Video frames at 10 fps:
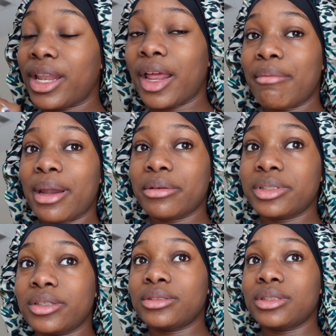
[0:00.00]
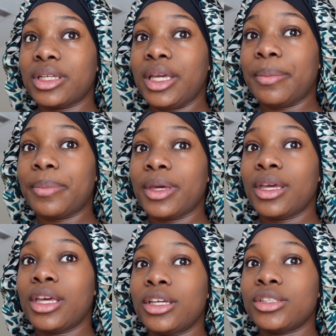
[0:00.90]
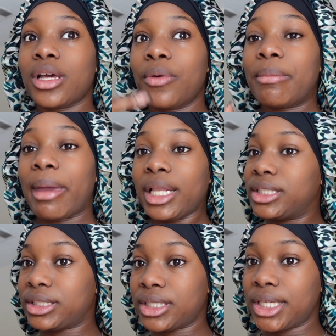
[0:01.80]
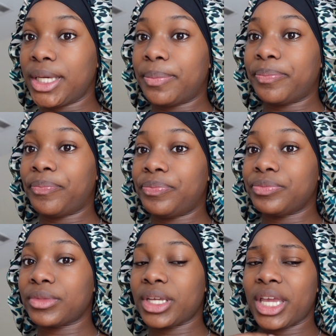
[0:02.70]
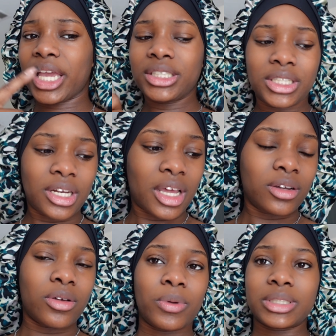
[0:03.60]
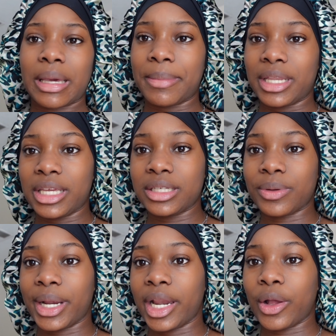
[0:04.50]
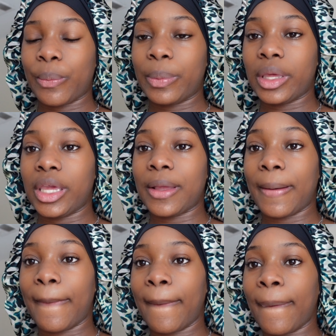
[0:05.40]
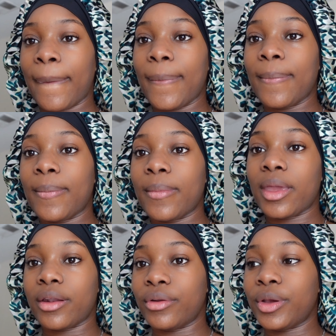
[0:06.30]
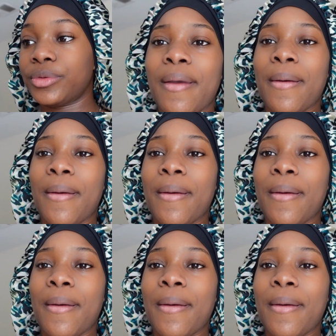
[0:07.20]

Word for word: and everybody was still asleep, so I went back to sleep. And actually, I don't know what time it is right now, but I don't know.